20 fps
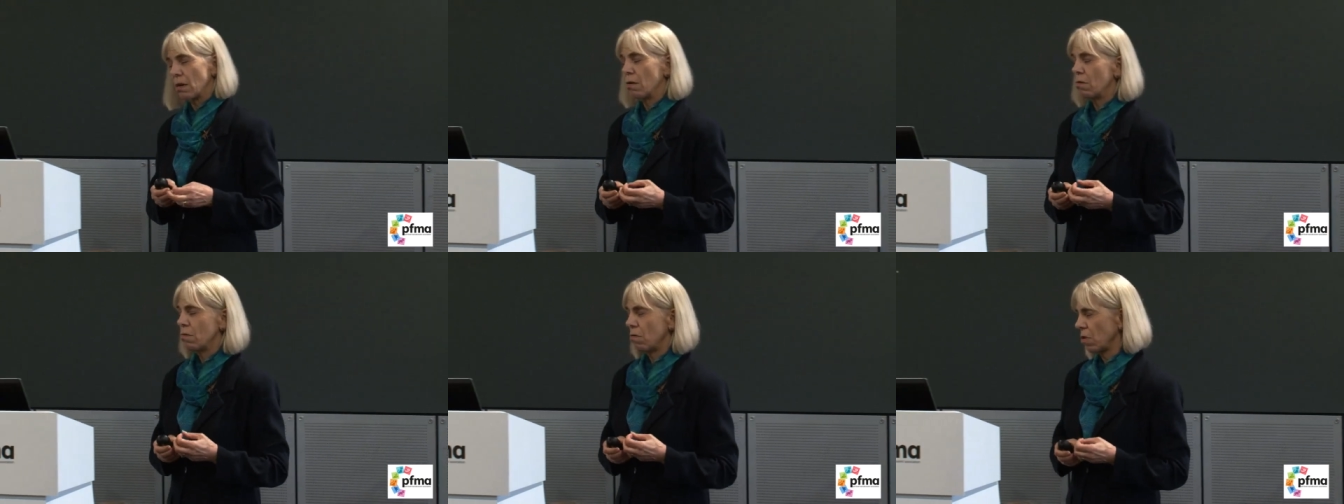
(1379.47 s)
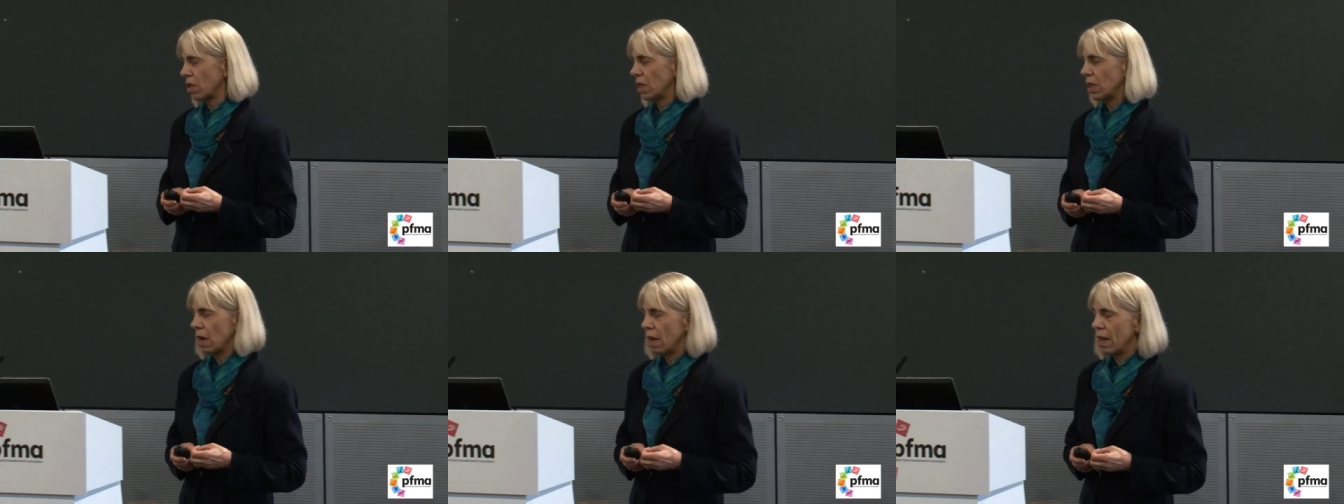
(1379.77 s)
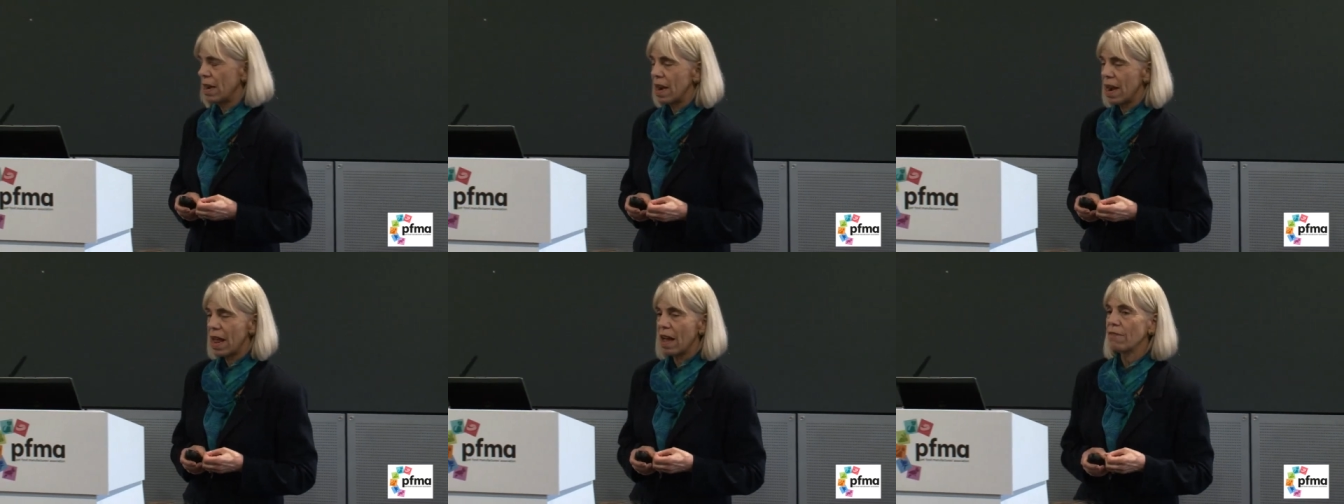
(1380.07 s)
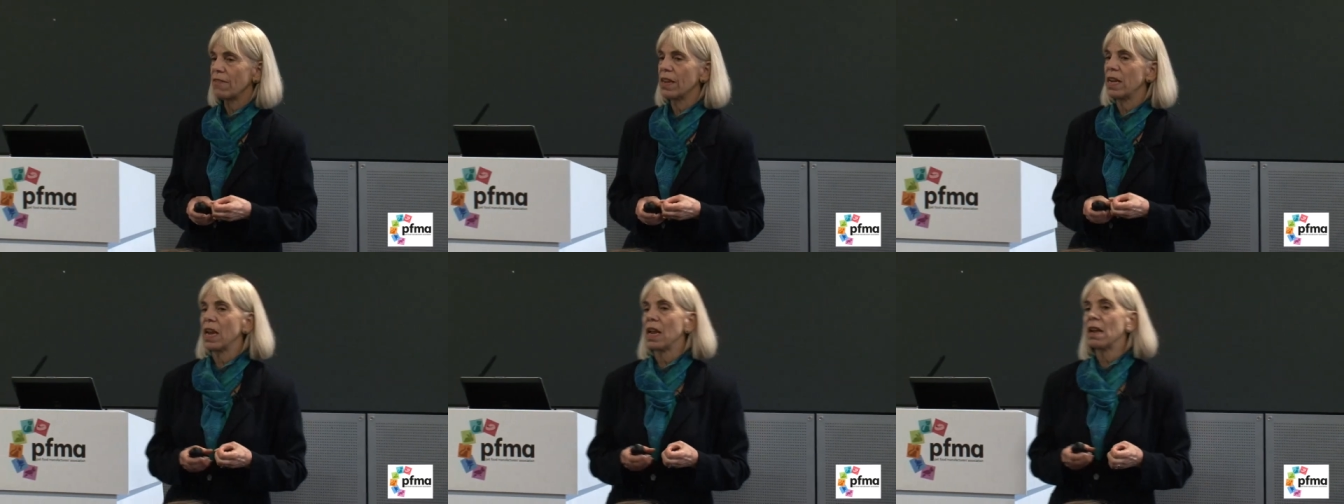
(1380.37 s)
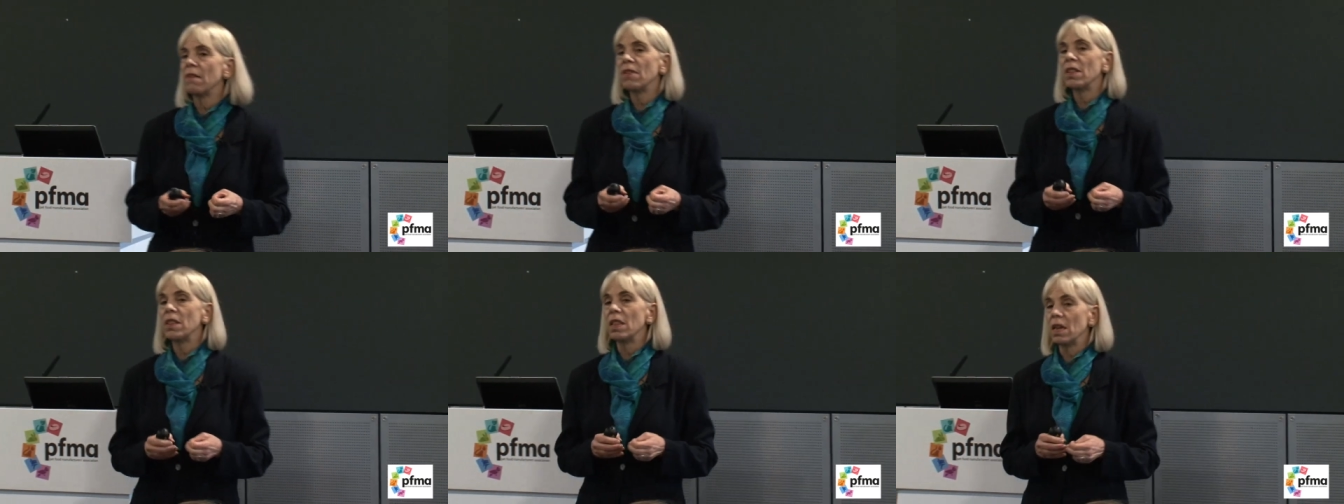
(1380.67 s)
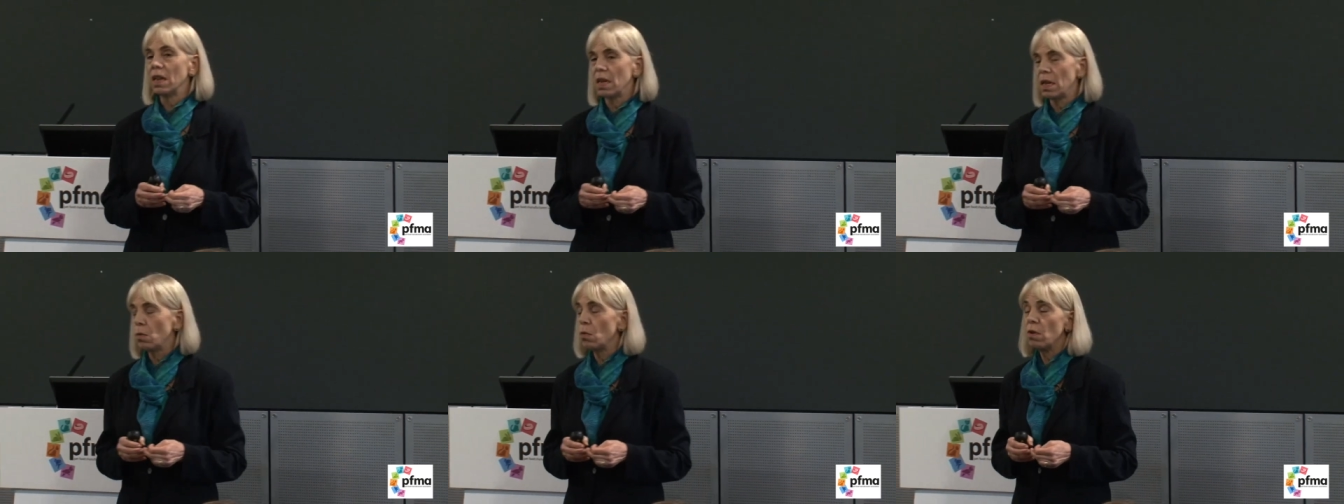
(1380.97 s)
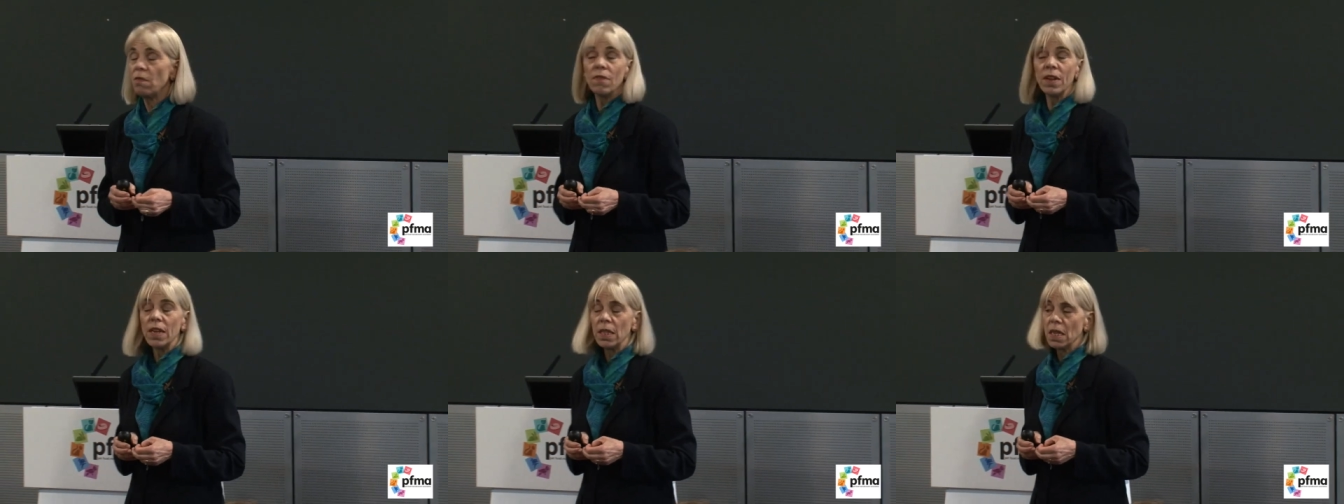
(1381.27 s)
owner sign an affidavit that he
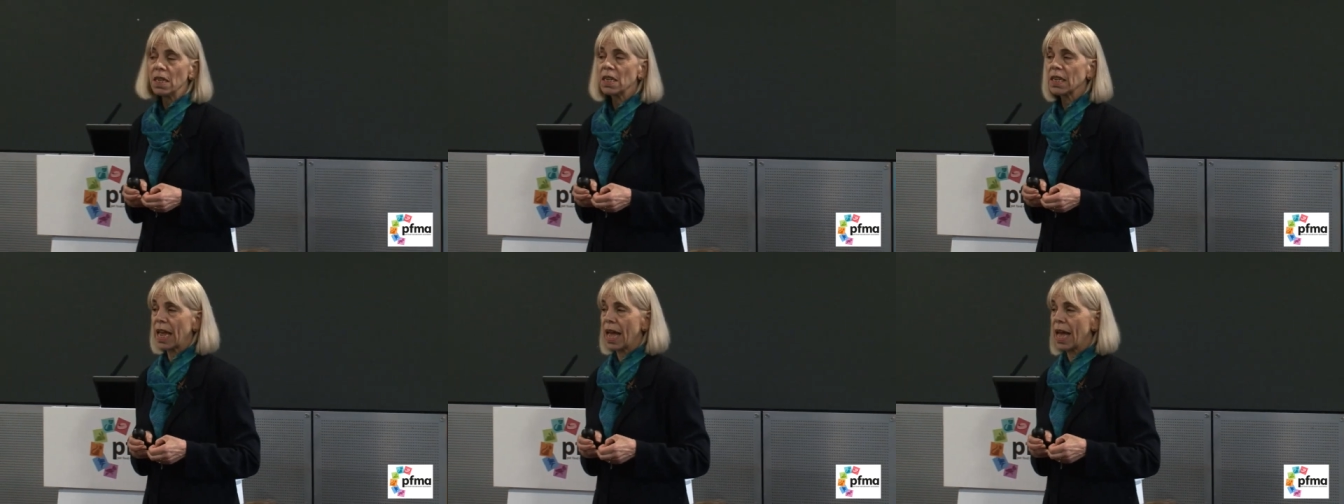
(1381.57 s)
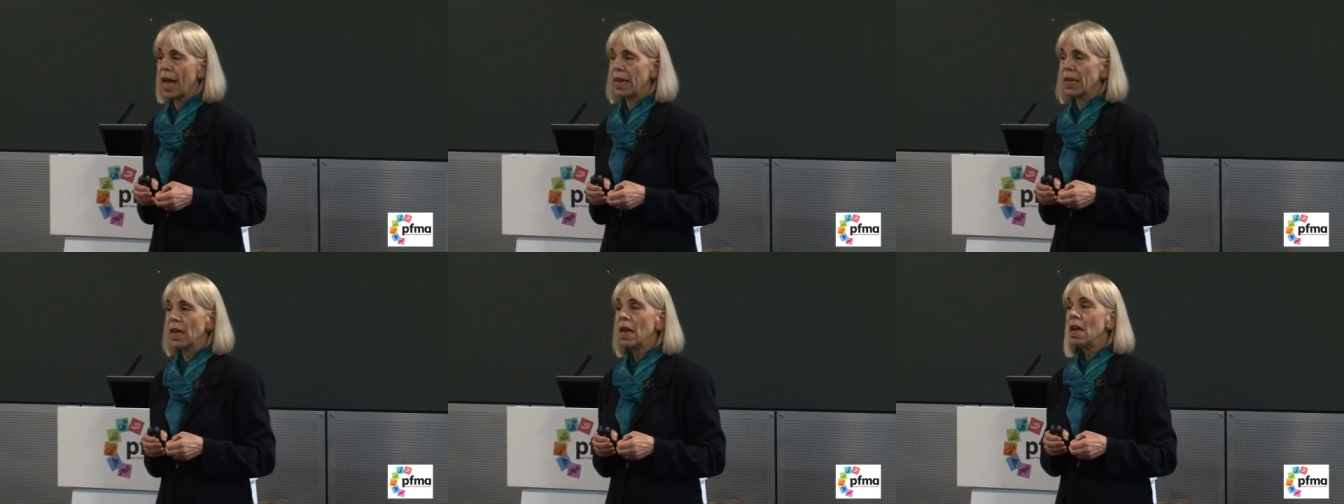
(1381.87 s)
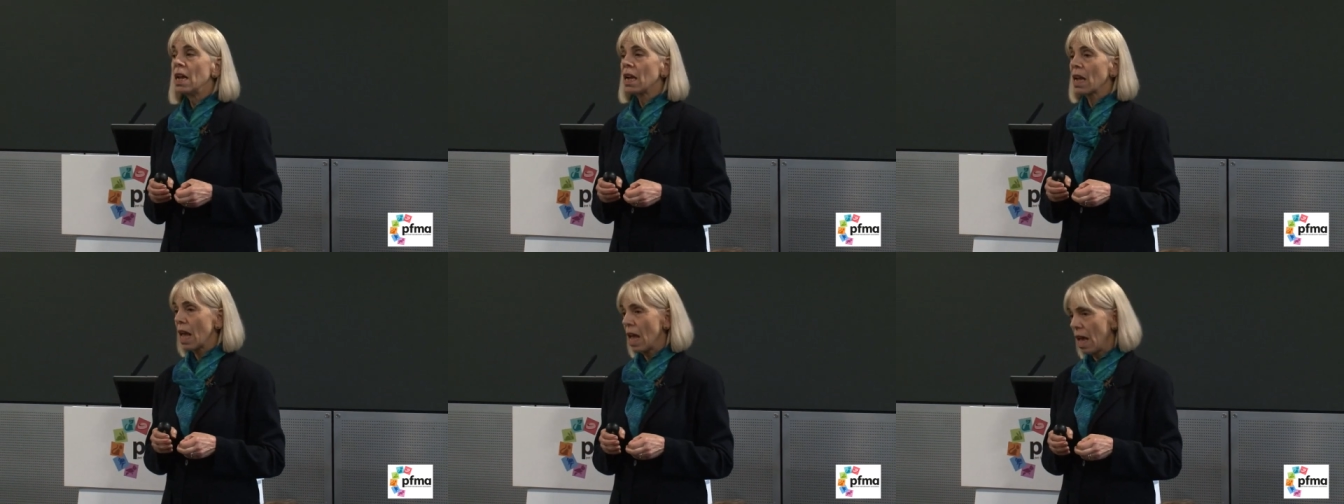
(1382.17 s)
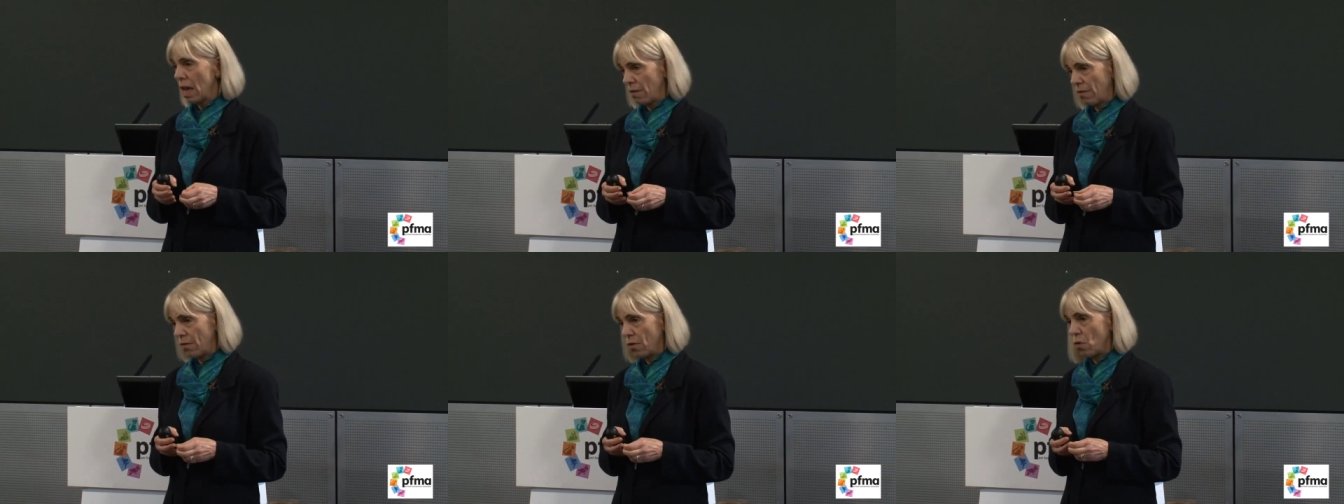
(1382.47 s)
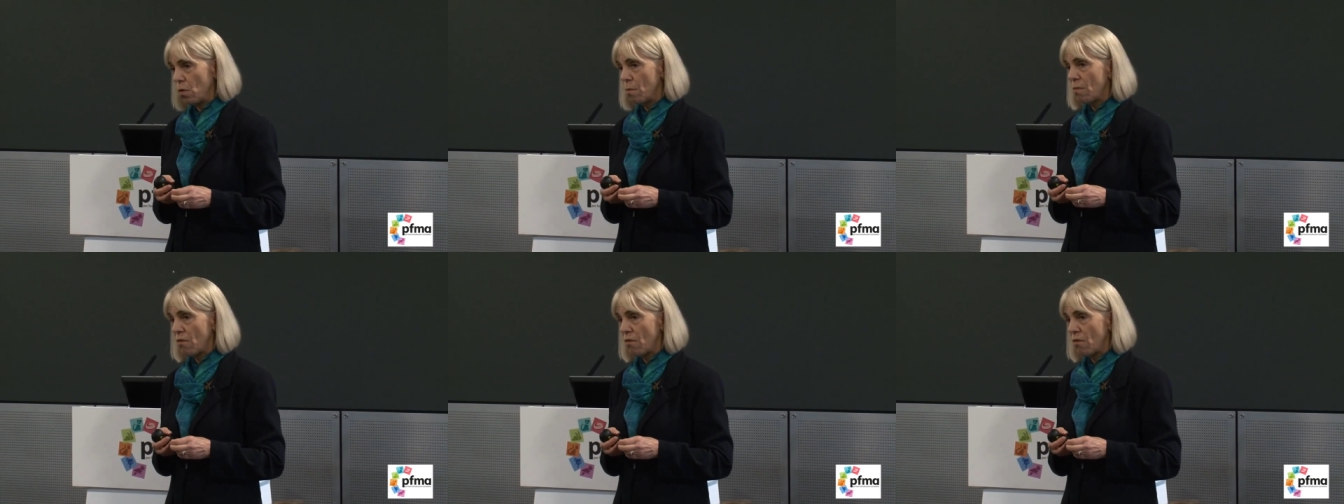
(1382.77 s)
would feed this cat cat food